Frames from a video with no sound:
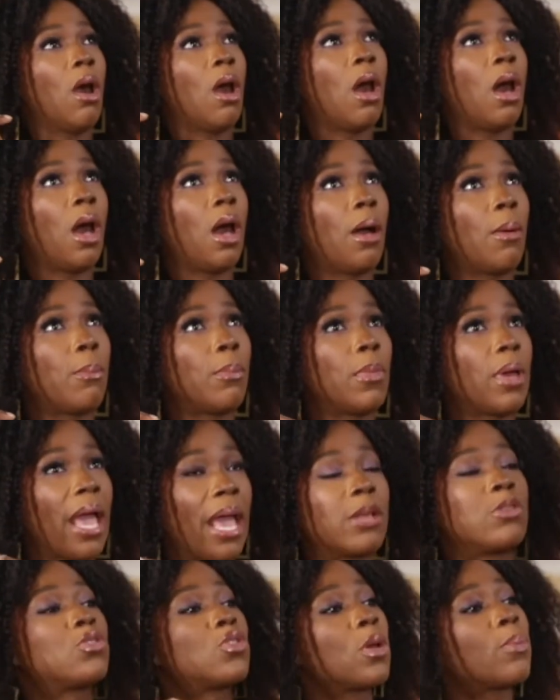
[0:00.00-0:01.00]

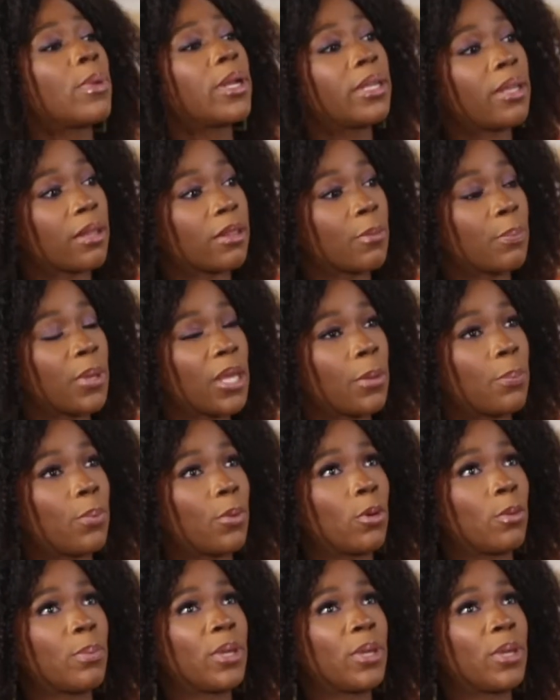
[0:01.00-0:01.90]
and so many other people,